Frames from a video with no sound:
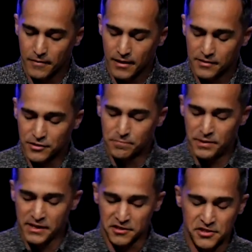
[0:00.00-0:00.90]
So
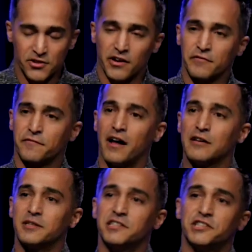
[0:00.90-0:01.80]
Peter started
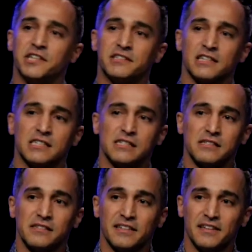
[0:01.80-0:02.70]
following
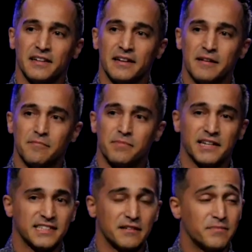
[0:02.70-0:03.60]
Jesus, but it
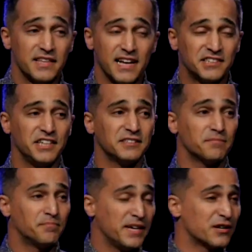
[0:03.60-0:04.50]
doesn't mean that
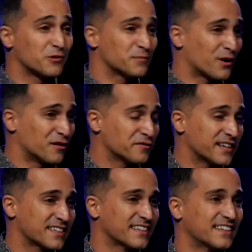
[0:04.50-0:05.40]
Peter was
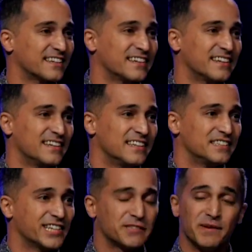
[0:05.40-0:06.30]
perfect.
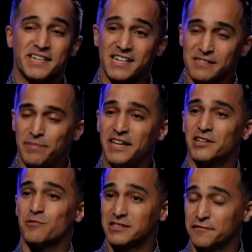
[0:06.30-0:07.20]
Just because
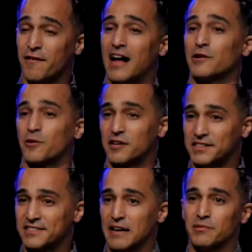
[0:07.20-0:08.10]
Peter was a follower or a
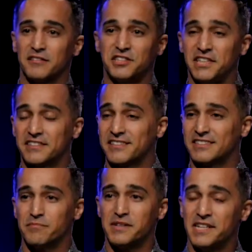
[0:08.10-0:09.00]
disciple of Jesus
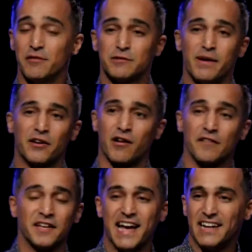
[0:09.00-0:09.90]
doesn't mean he was better
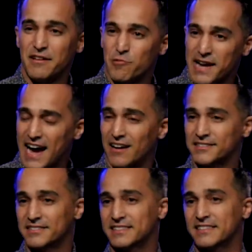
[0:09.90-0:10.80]
off than anyone else
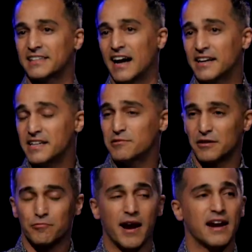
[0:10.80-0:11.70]
in society. He was a
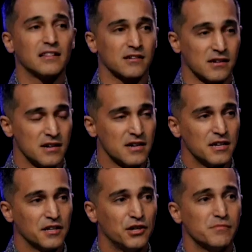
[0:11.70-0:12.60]
regular
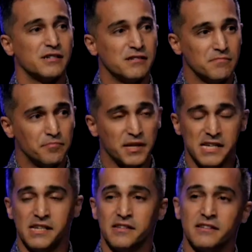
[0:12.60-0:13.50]
human
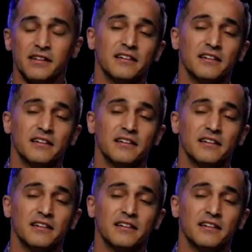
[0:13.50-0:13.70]
being.